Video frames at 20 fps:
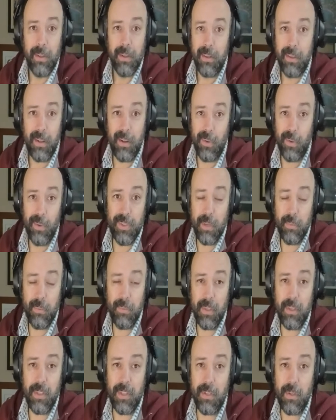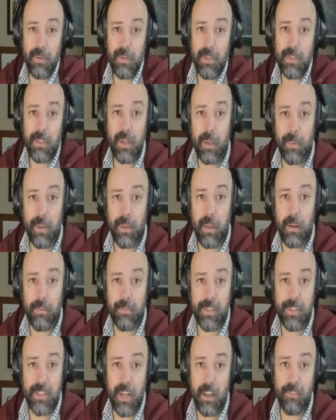you know, some of these students coming out of
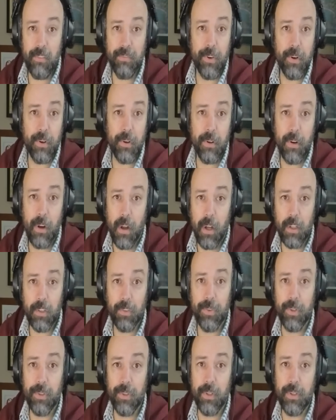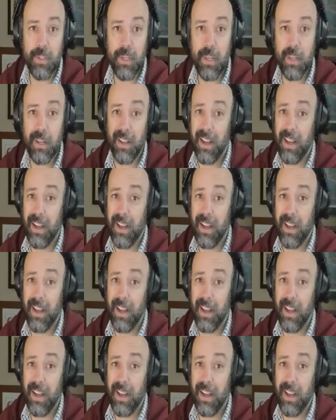Stanford or Oxford, they're saying,